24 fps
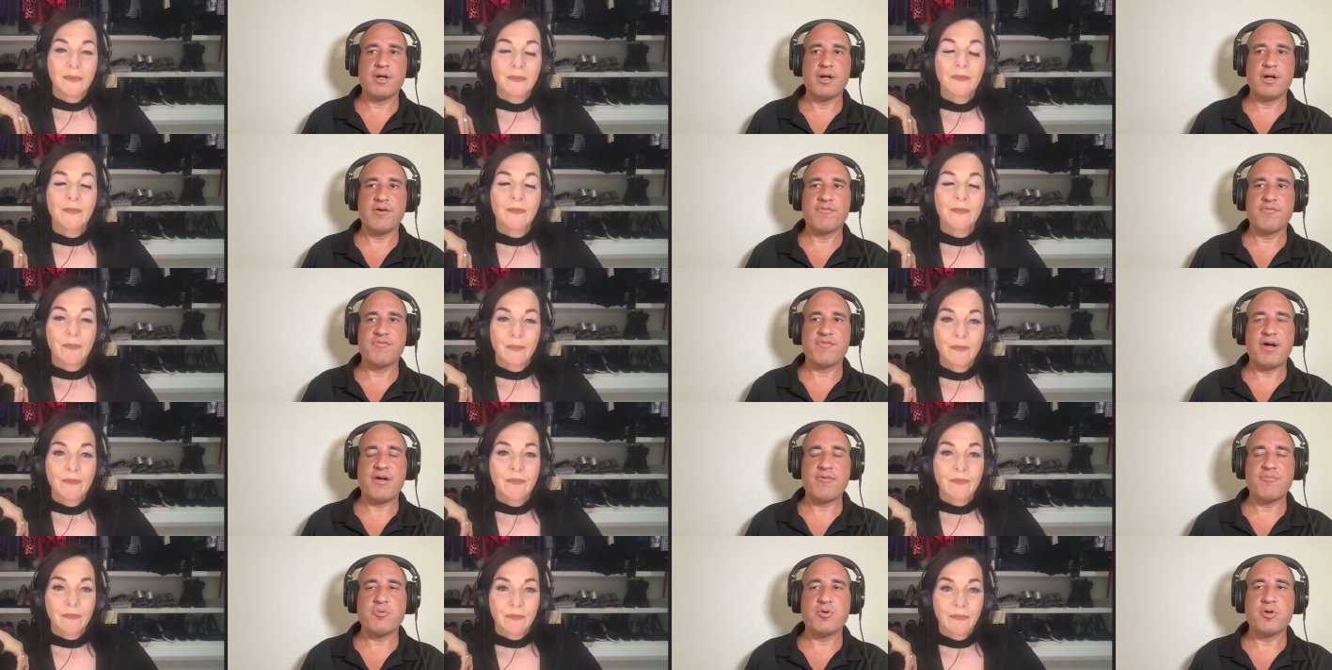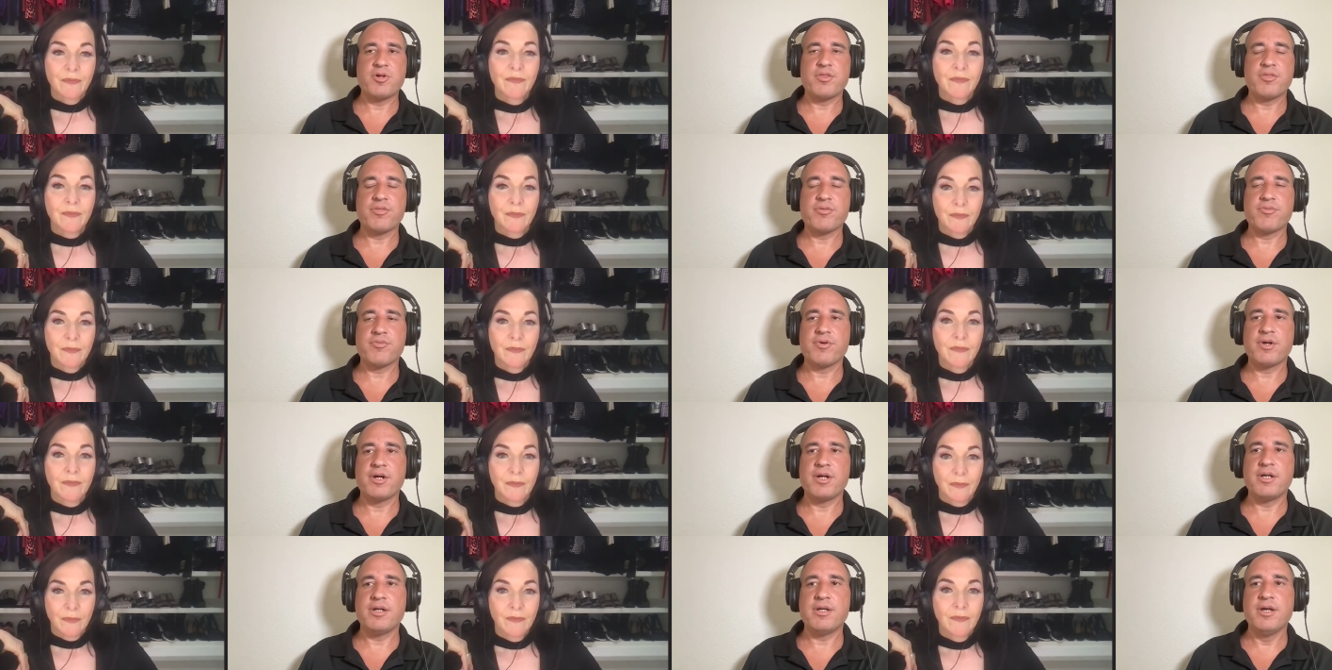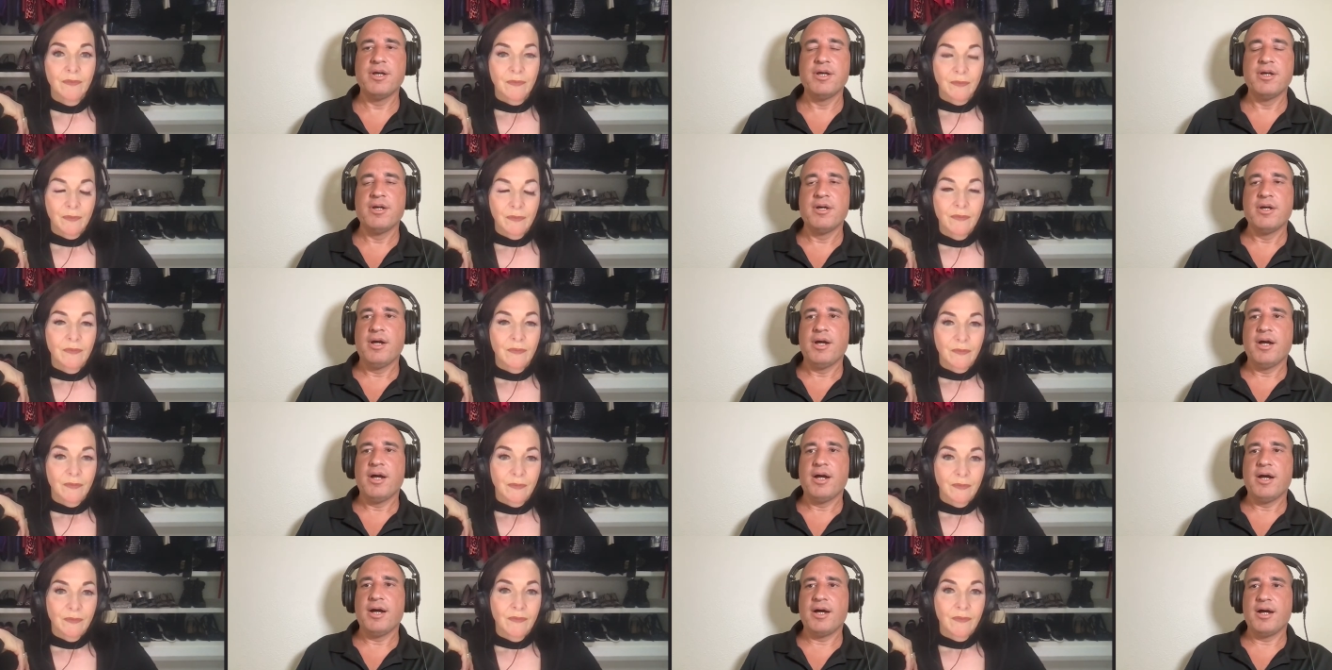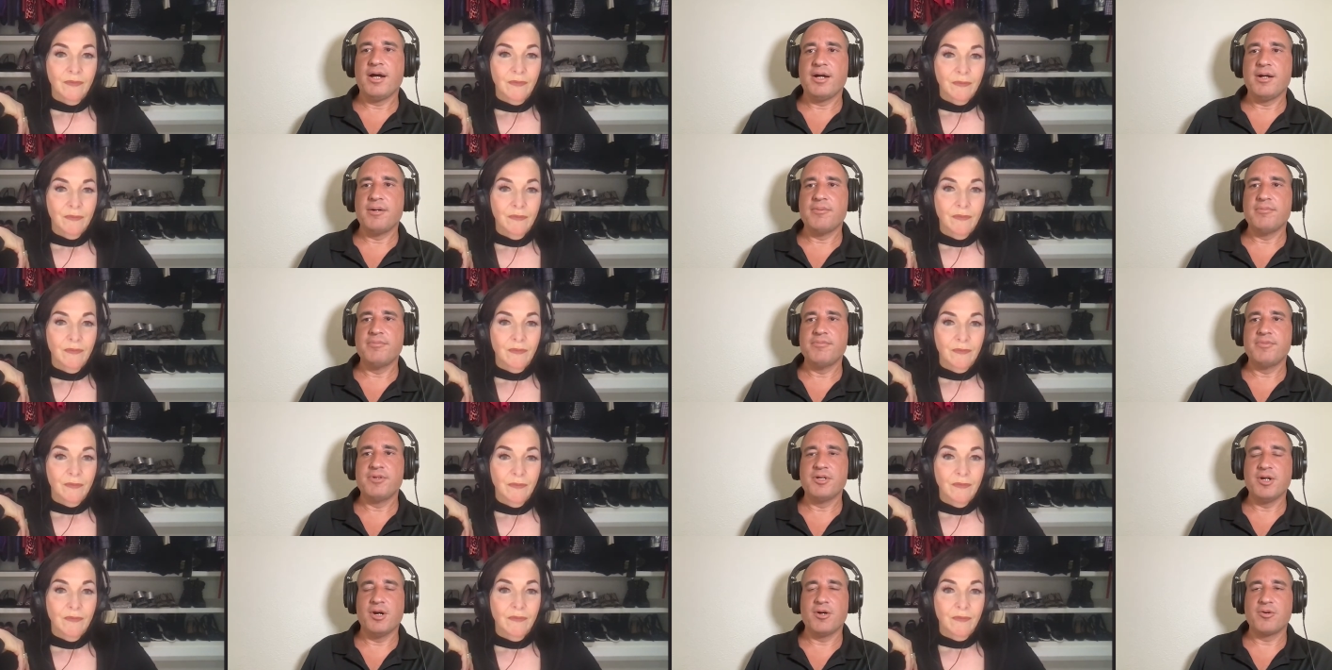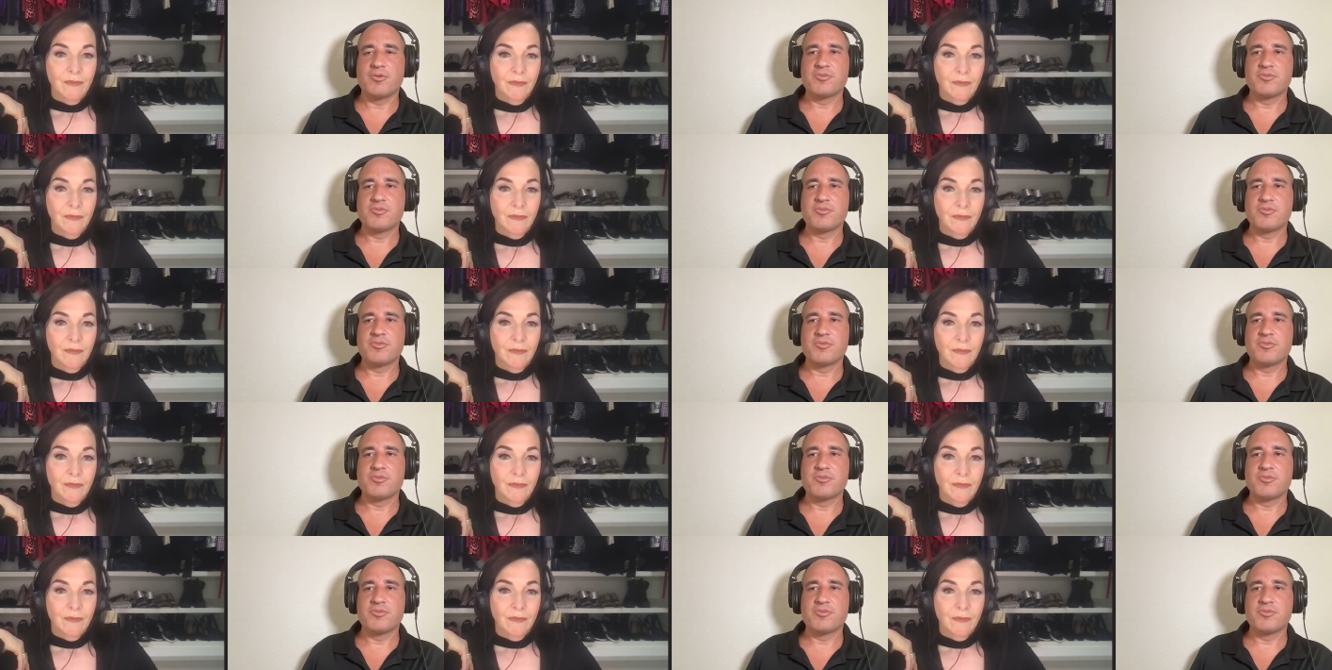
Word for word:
Speaker 1: uh, 5.3 um, you know,